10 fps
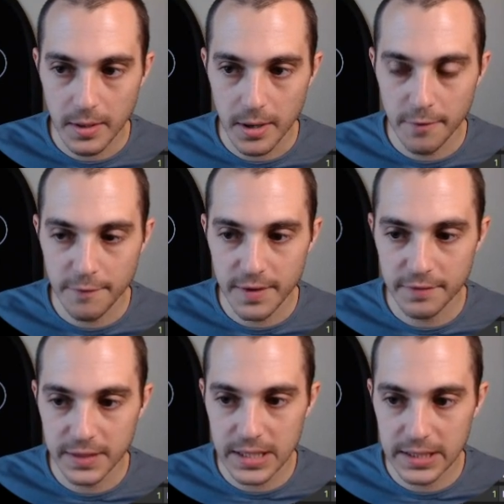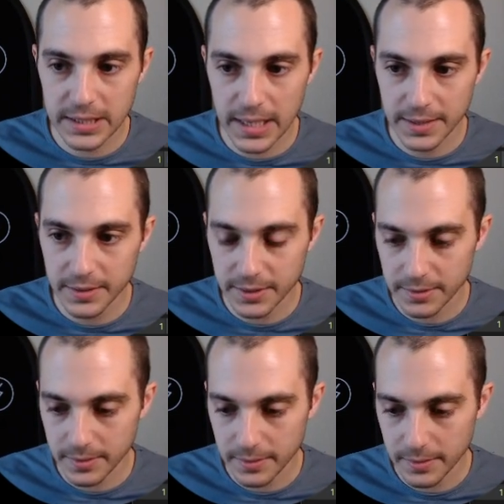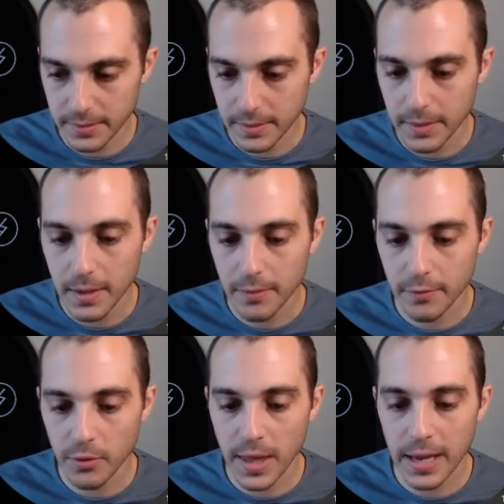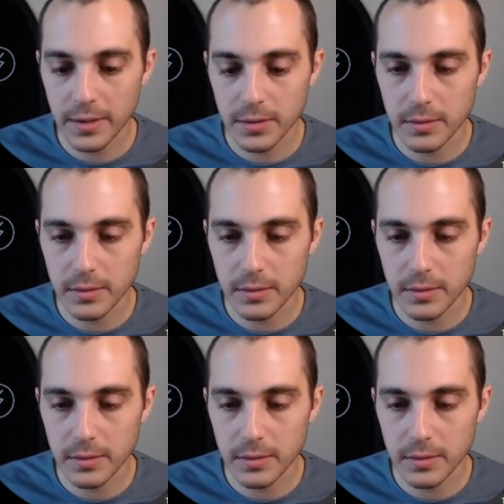of 15 cents for that